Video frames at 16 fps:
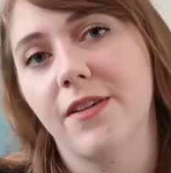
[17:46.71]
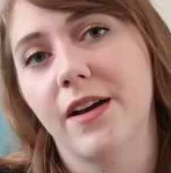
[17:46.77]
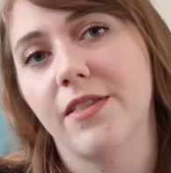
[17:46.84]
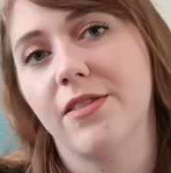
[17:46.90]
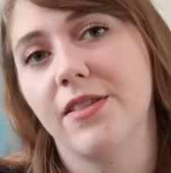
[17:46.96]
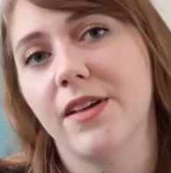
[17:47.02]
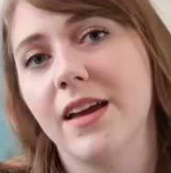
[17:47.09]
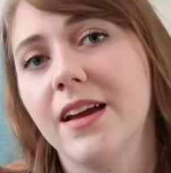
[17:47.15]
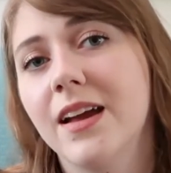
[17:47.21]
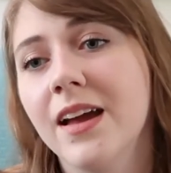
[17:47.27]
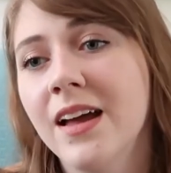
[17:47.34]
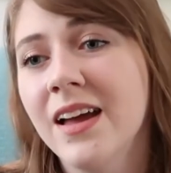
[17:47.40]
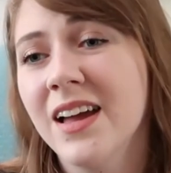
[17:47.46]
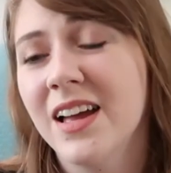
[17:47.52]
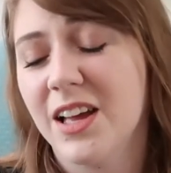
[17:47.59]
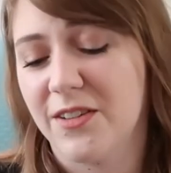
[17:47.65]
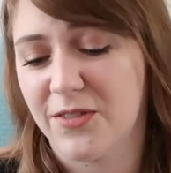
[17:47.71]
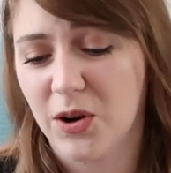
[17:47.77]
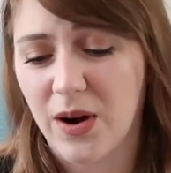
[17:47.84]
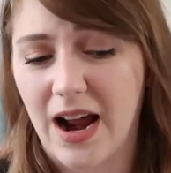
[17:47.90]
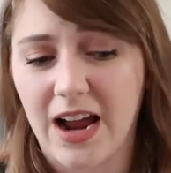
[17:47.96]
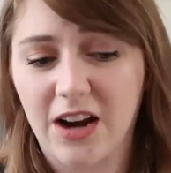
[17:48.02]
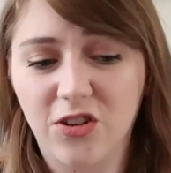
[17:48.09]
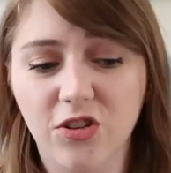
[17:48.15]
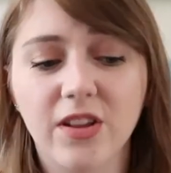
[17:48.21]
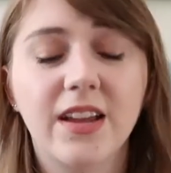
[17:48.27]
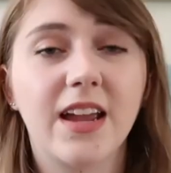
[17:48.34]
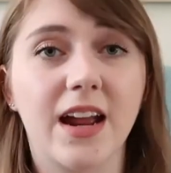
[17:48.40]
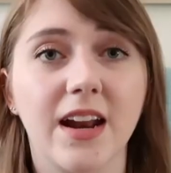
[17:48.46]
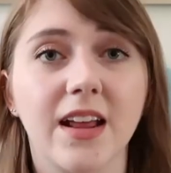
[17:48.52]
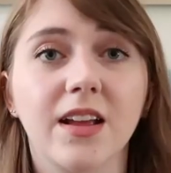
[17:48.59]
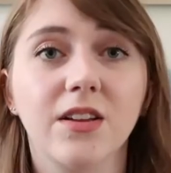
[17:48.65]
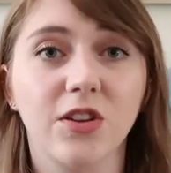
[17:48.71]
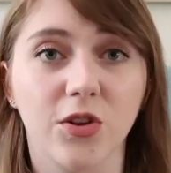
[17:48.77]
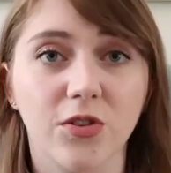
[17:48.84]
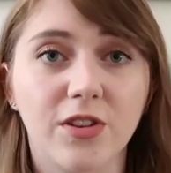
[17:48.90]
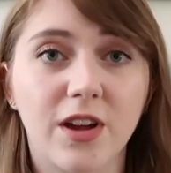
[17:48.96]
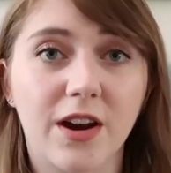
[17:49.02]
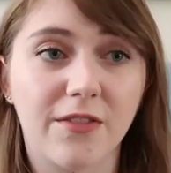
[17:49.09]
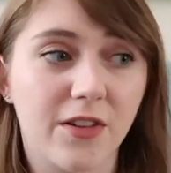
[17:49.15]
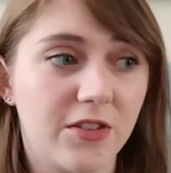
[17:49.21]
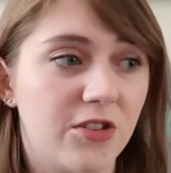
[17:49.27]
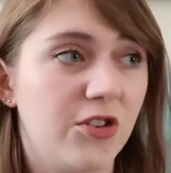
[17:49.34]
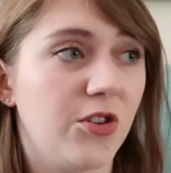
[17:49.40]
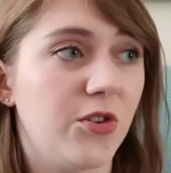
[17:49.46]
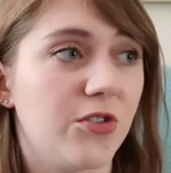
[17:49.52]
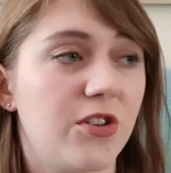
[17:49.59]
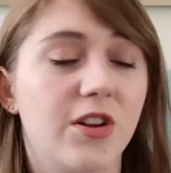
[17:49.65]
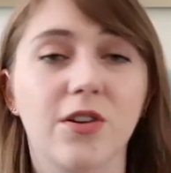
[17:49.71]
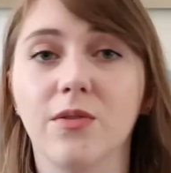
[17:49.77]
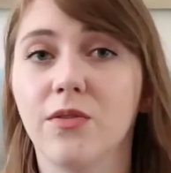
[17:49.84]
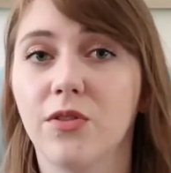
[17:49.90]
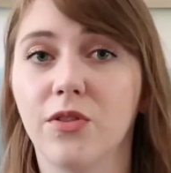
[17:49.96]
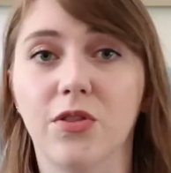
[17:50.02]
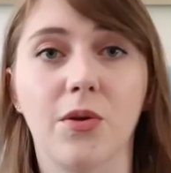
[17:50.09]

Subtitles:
I think if you're actually getting use out of this and using